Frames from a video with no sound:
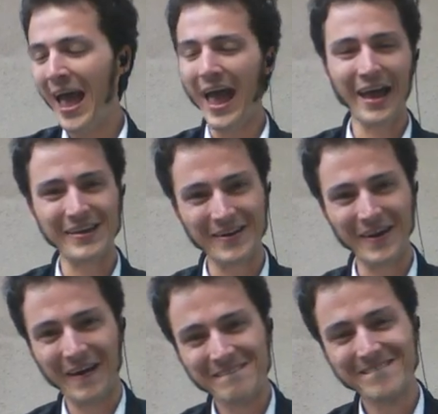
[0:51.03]
And
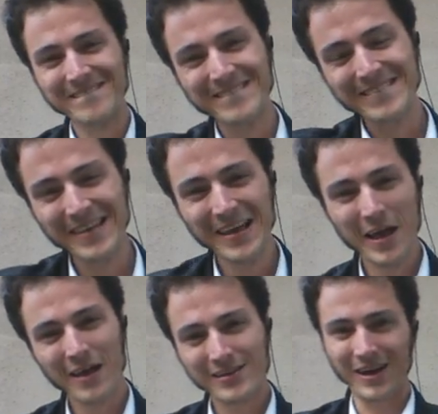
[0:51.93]

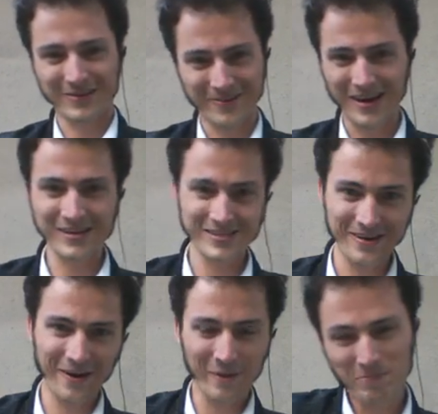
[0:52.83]
Dr. Nas
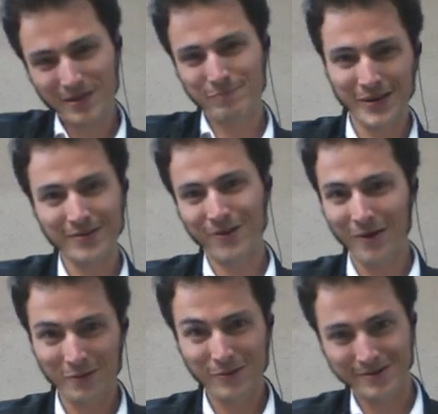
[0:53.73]
there, beating around
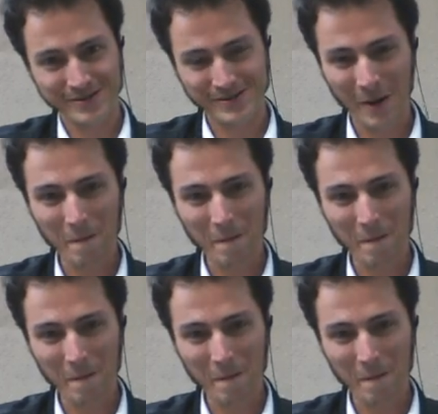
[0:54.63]
the bush.